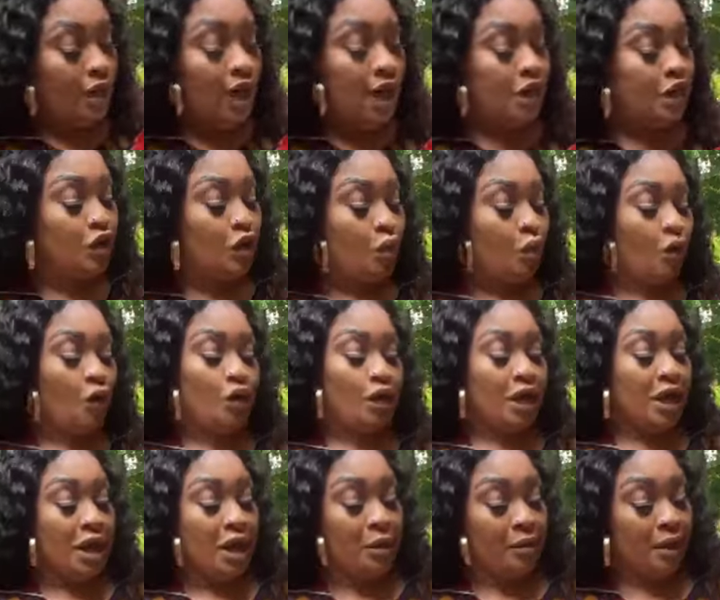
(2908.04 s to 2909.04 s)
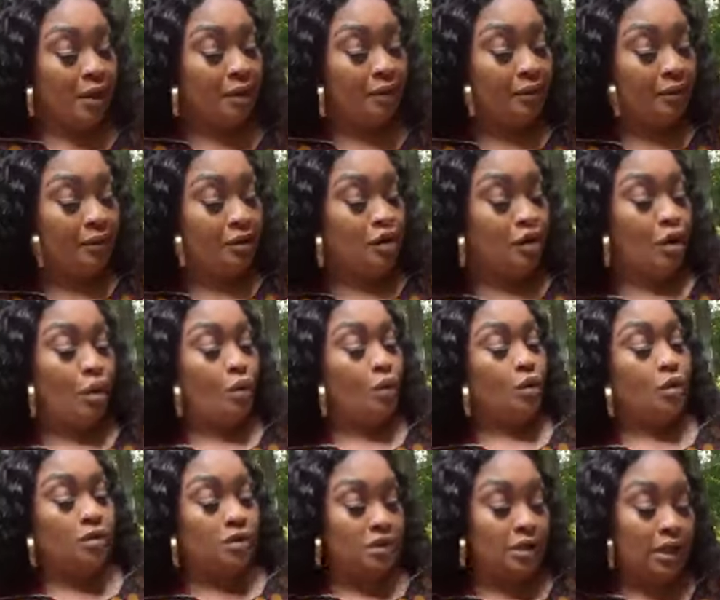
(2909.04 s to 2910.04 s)
and you don't want to hear it, you don't
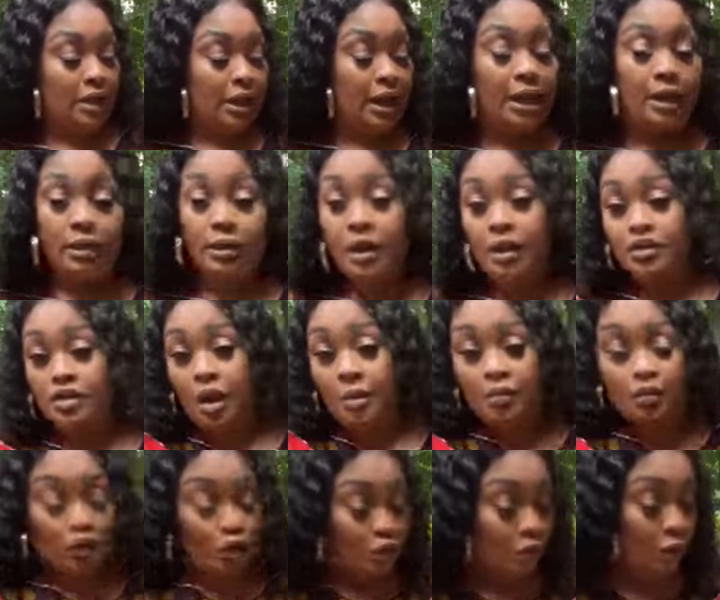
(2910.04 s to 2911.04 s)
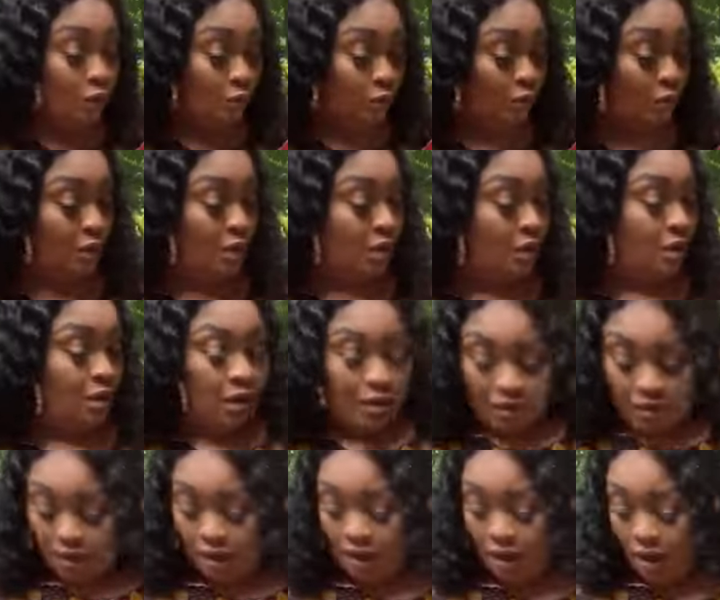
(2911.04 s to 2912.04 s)
want to see, then it's up to you.
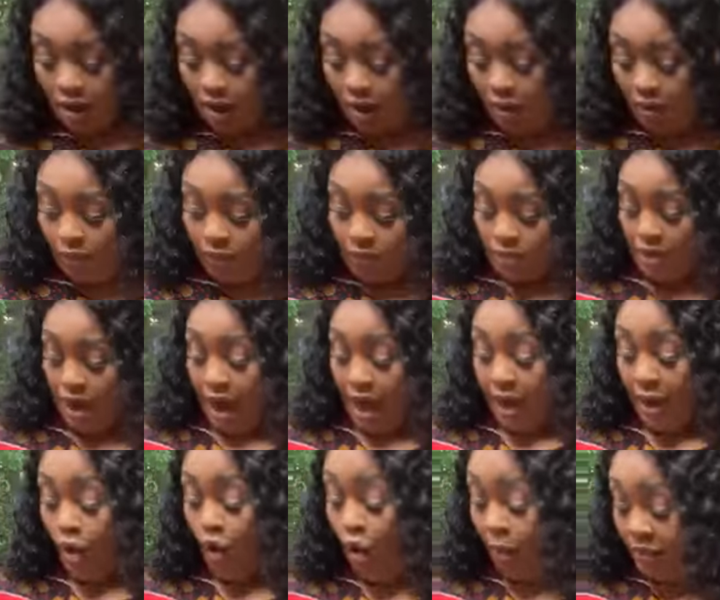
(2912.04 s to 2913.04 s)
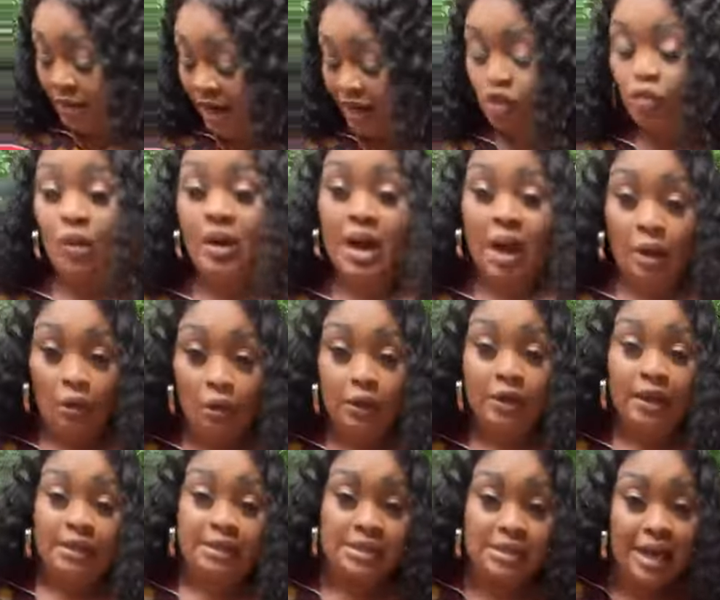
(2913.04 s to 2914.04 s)
You know, I hope that's what I
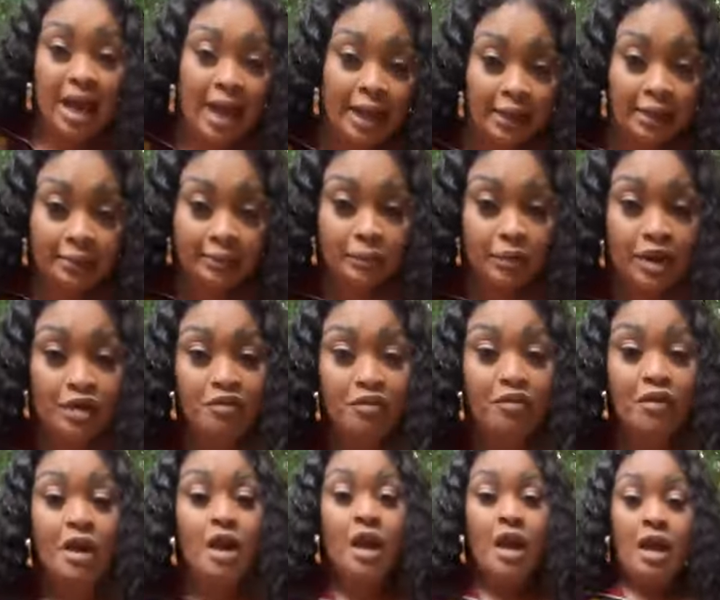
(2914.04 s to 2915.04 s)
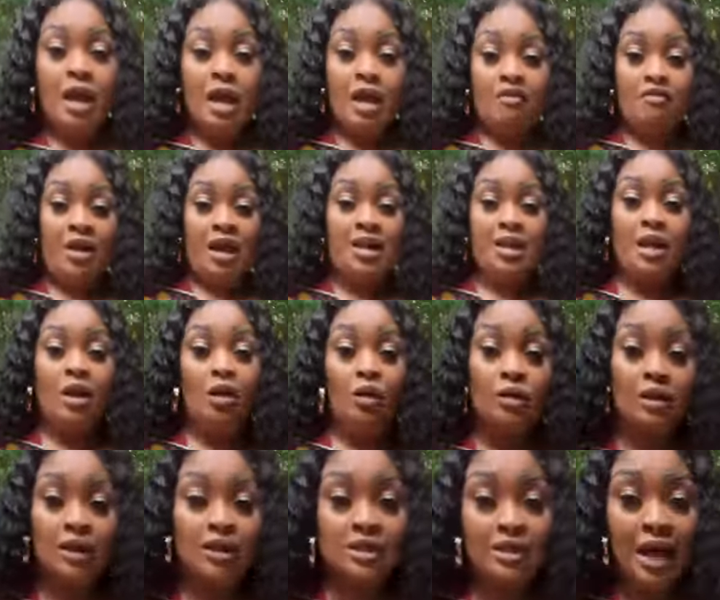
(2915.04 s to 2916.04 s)
understand. If, if I didn't
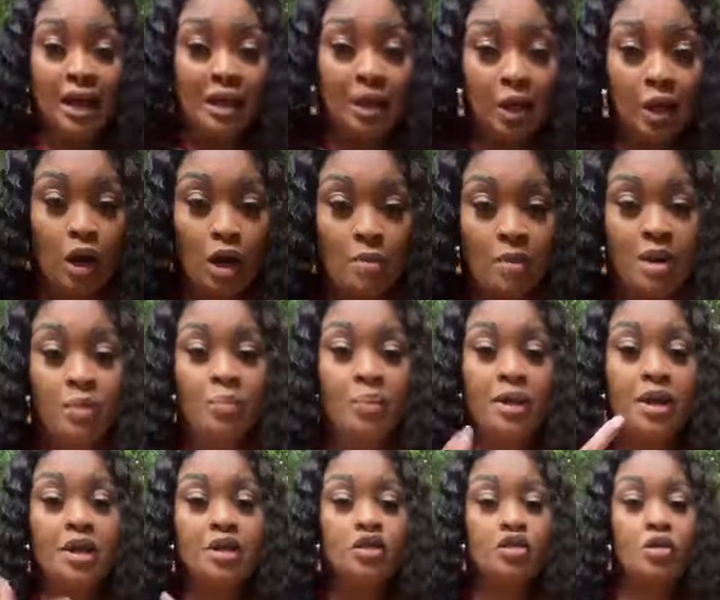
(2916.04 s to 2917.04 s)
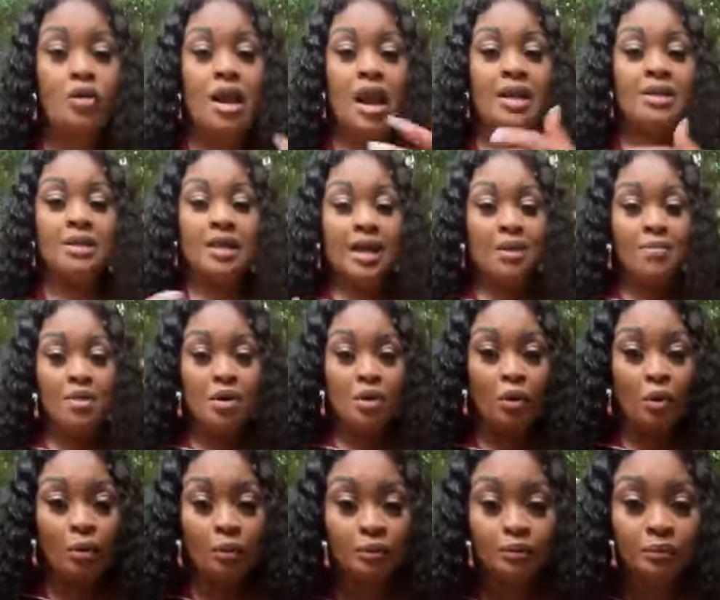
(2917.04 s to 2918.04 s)
understand the comment, please, you guys let me
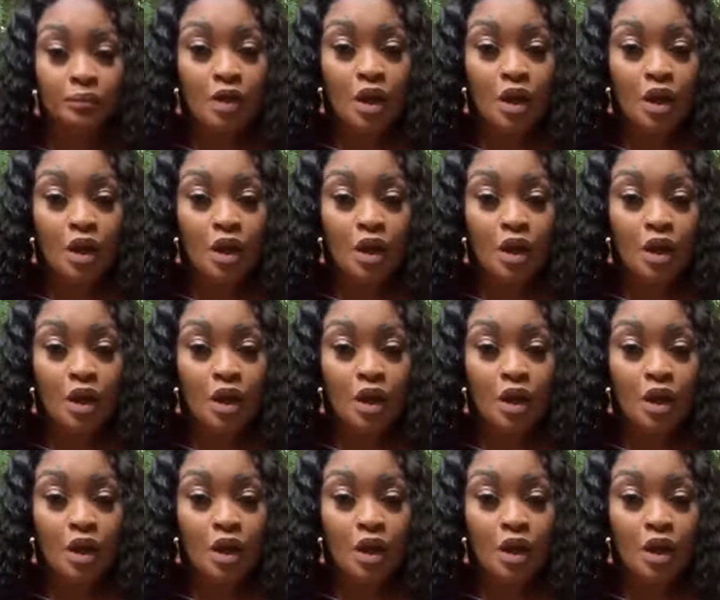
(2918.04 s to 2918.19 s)
know.